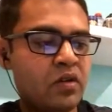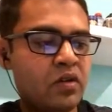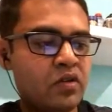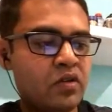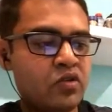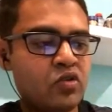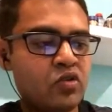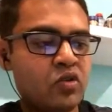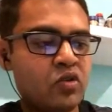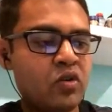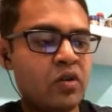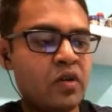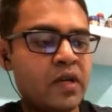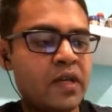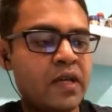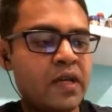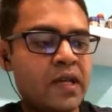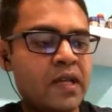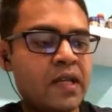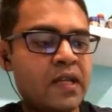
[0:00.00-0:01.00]
So
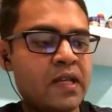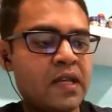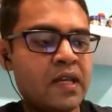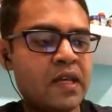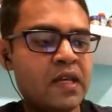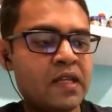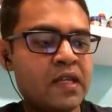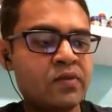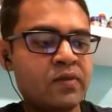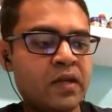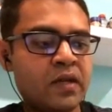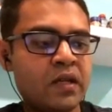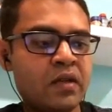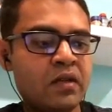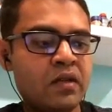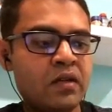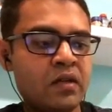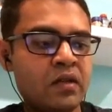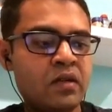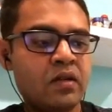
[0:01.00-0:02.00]
in case 1
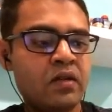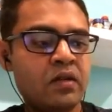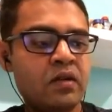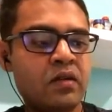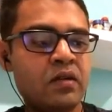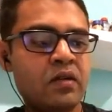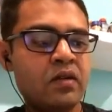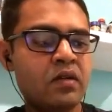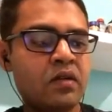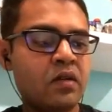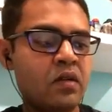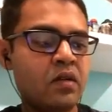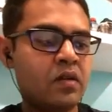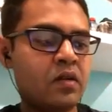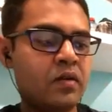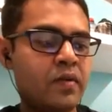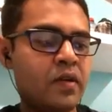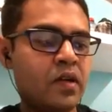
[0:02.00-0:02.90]
we